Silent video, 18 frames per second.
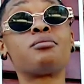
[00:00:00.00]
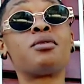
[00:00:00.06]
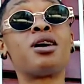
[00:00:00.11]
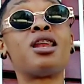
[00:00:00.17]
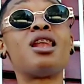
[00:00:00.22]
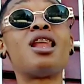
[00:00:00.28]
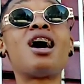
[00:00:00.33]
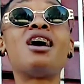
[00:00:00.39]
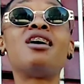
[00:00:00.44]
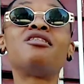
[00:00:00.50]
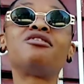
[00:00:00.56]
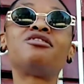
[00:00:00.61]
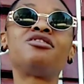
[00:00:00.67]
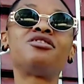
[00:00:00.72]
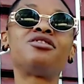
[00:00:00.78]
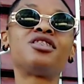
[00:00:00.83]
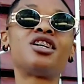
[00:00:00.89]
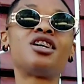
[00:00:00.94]
of my
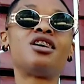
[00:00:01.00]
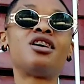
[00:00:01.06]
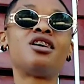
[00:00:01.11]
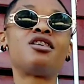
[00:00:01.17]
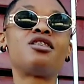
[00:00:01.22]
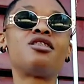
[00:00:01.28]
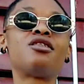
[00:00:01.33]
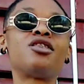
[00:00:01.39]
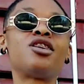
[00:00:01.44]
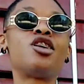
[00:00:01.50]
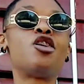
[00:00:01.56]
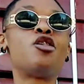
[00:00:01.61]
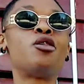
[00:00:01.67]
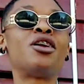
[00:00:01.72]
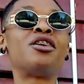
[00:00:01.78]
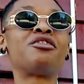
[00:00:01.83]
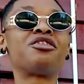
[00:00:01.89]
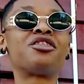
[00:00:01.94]
life,
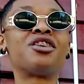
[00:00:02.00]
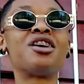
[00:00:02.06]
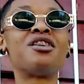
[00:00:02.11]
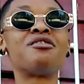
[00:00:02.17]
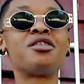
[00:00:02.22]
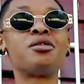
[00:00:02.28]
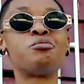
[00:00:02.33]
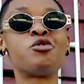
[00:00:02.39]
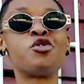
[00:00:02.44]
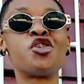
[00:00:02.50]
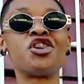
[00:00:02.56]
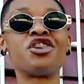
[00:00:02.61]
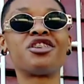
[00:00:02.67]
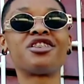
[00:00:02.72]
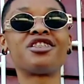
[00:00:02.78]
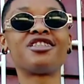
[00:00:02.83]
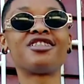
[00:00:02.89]
now and forevermore.